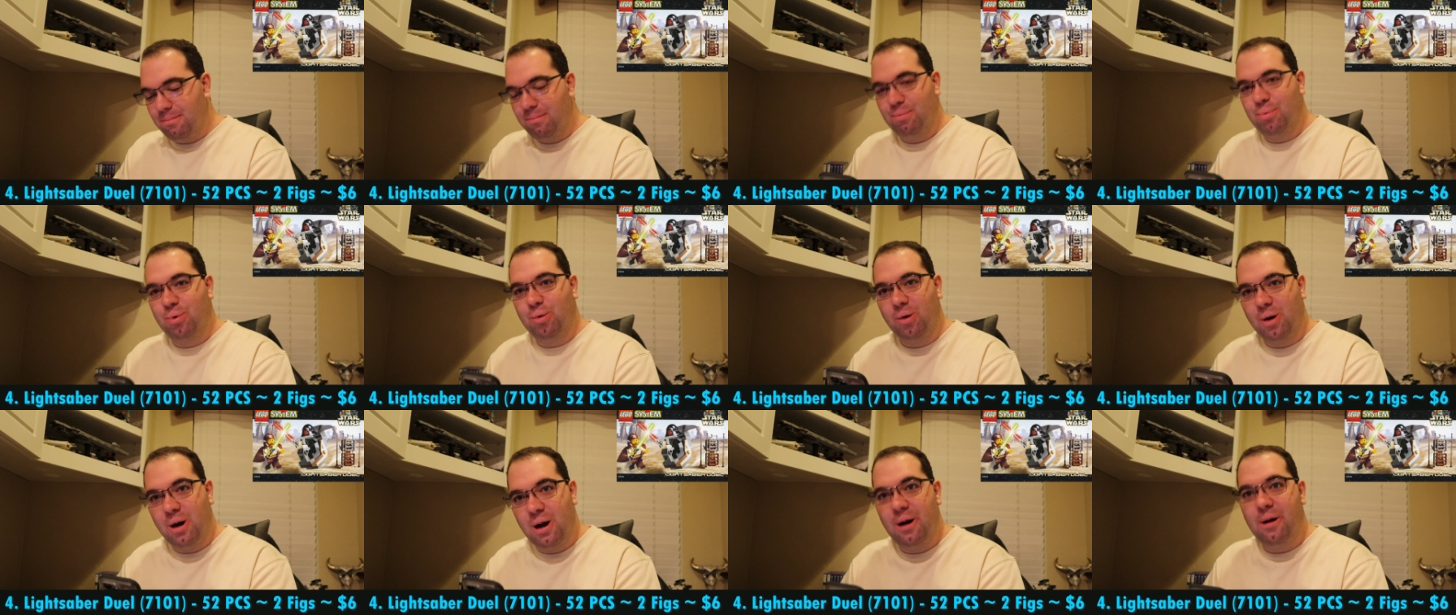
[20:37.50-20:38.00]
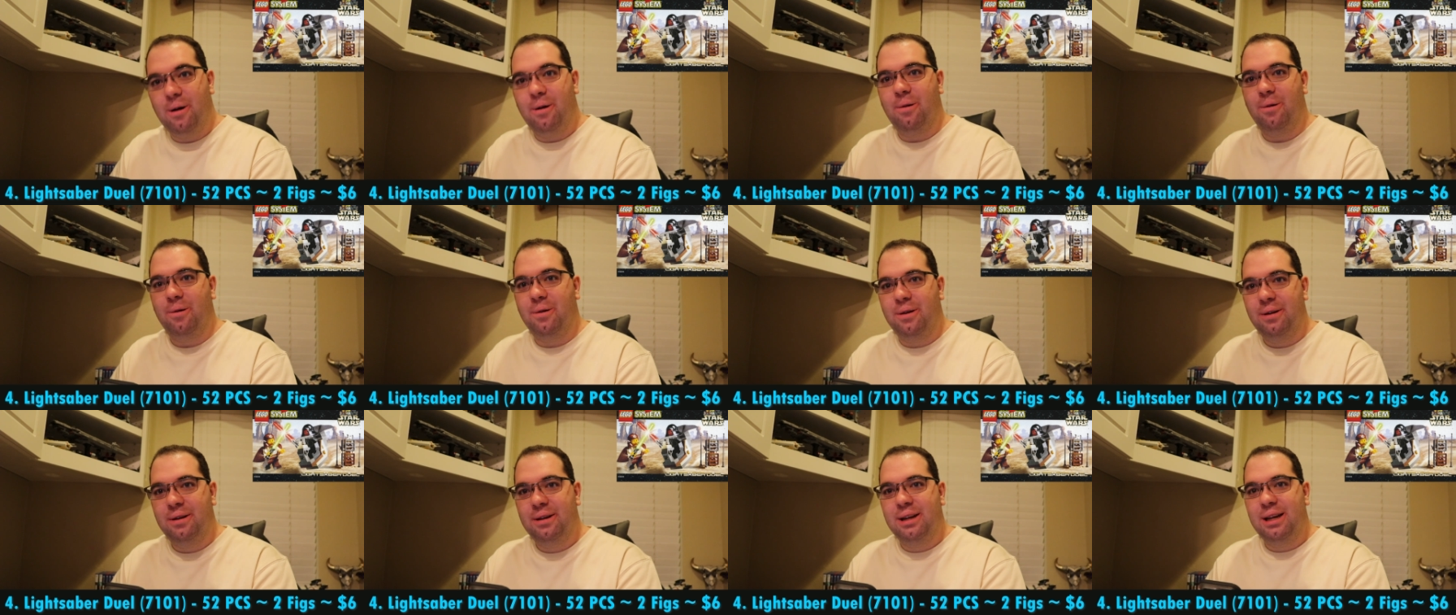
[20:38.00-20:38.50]

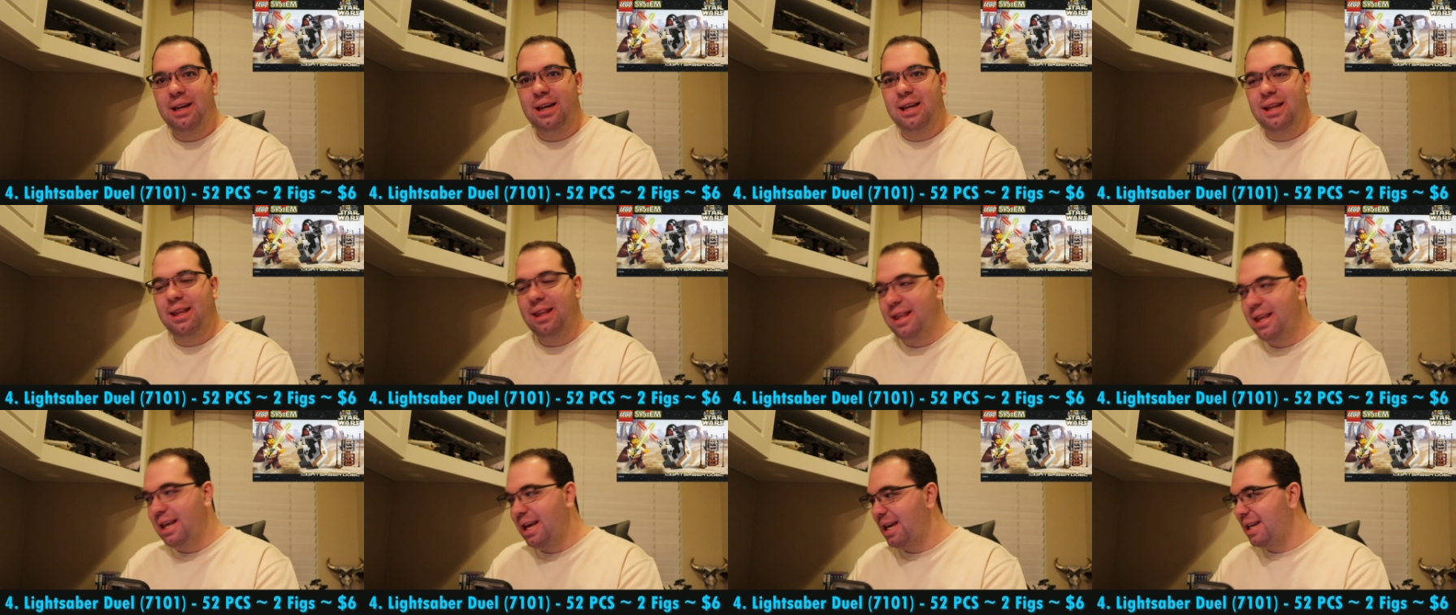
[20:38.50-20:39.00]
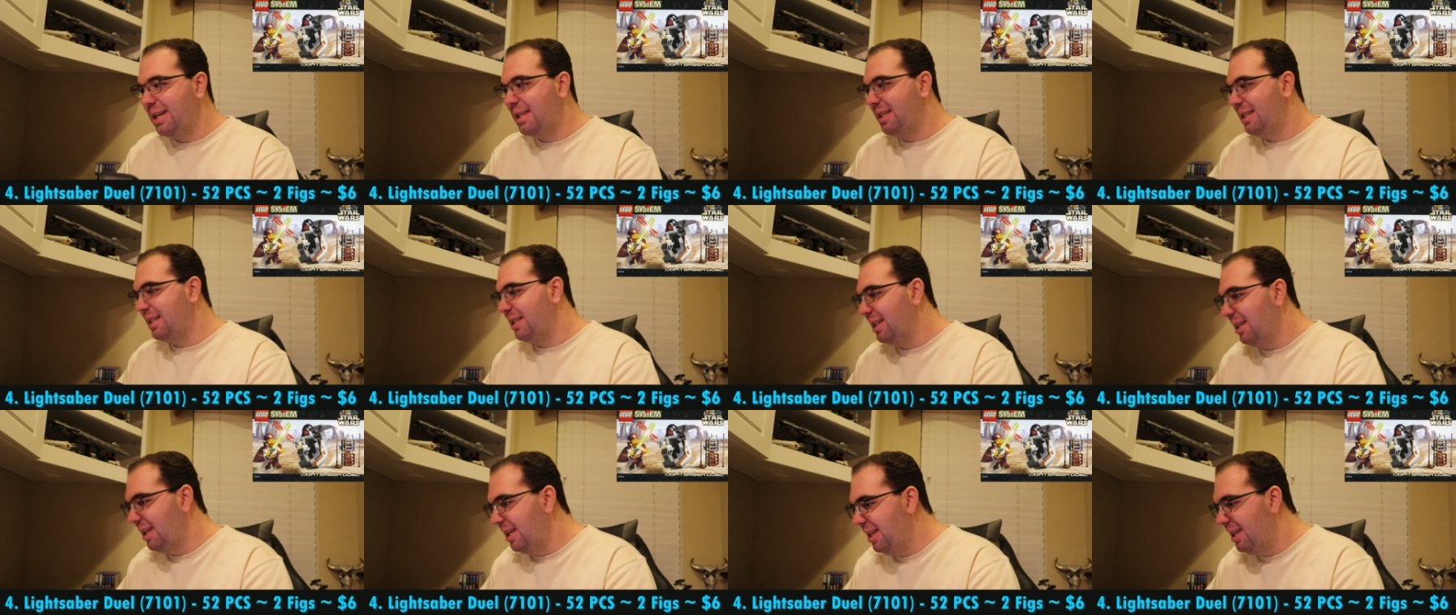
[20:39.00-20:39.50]
Bro,
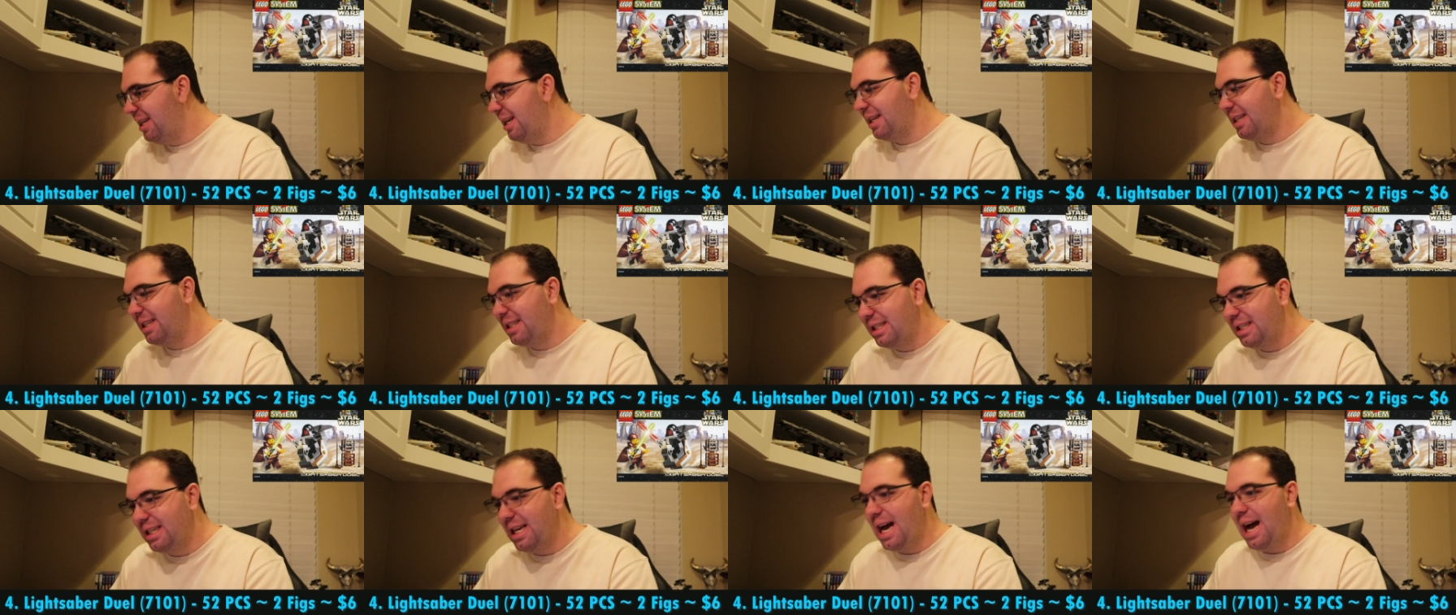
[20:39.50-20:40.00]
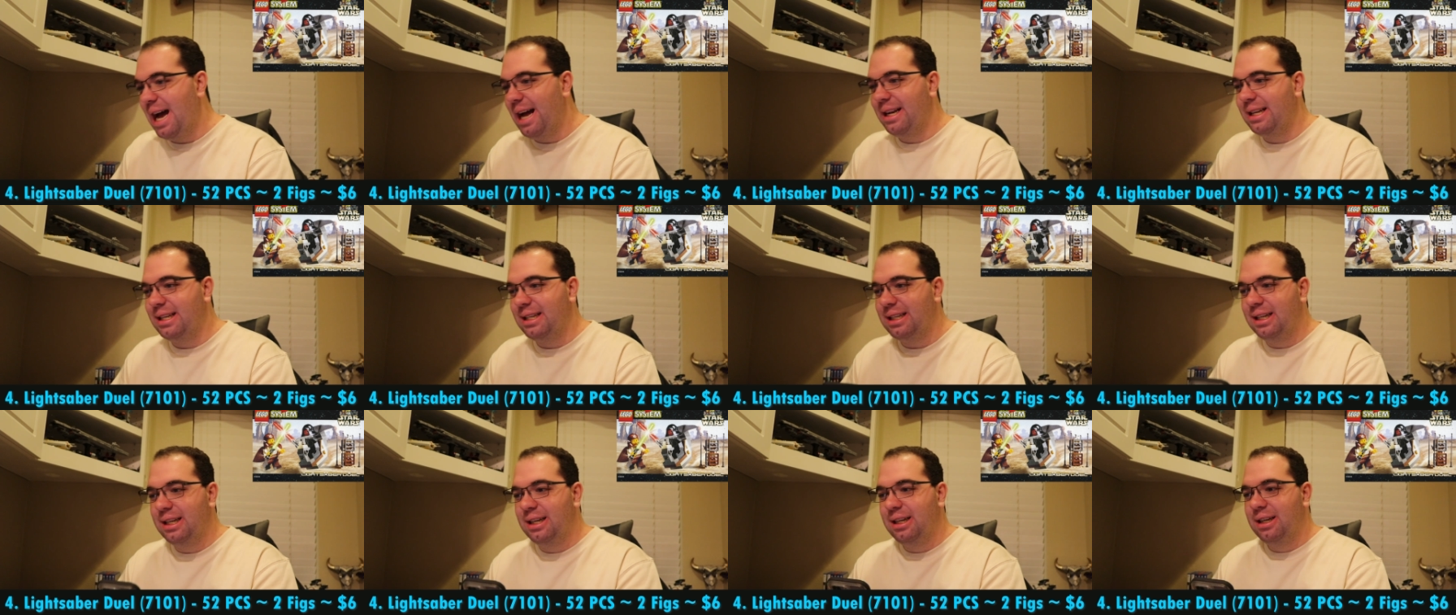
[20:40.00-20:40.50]
this
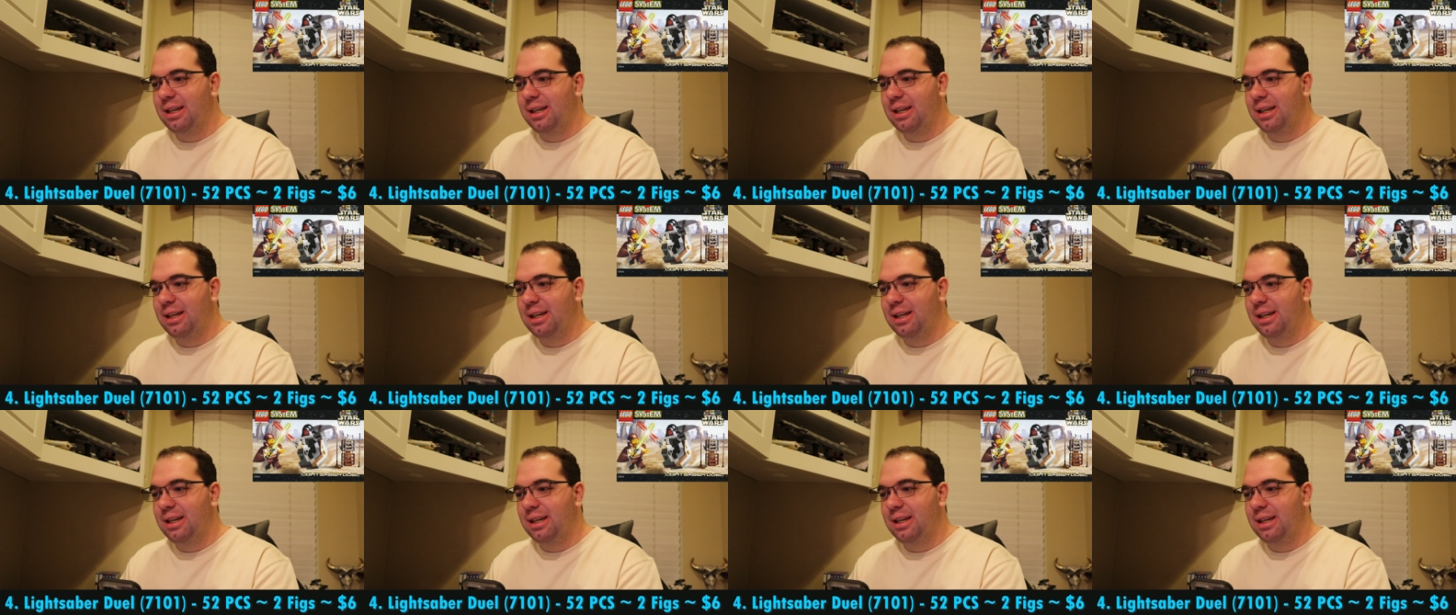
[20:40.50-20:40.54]
set